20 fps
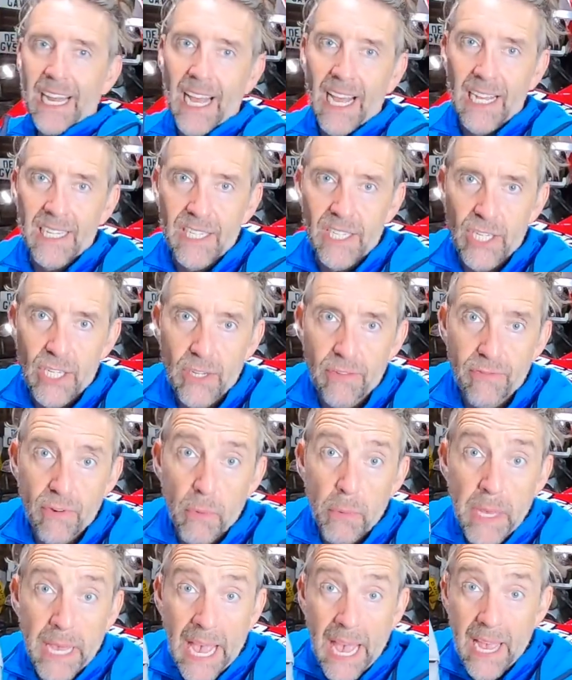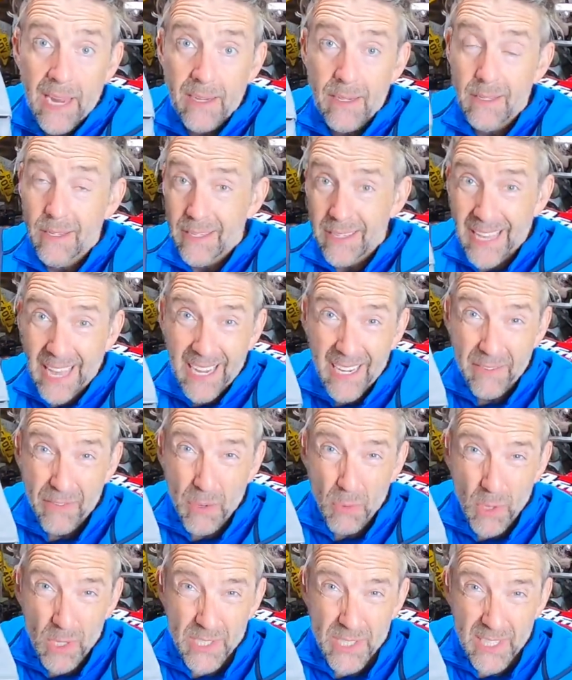hand from Ken. Ken, if
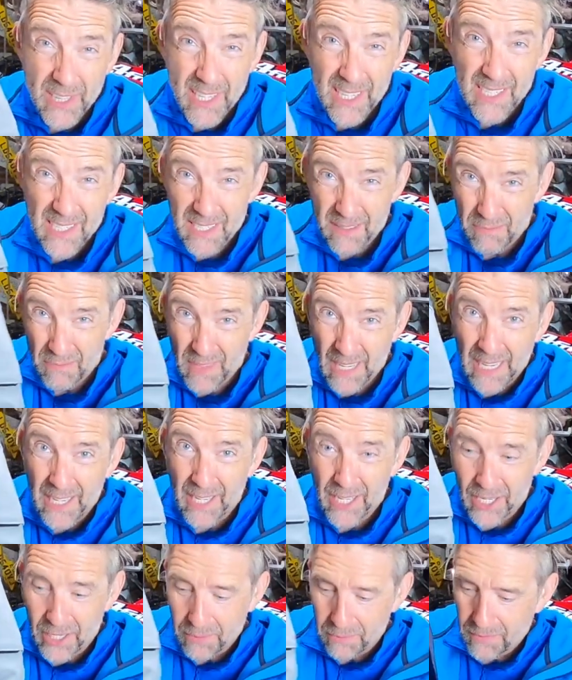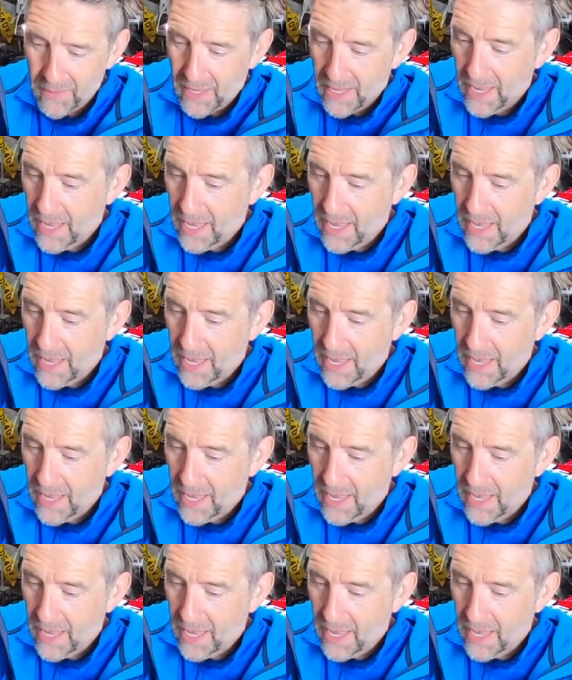you're watching this, thank you.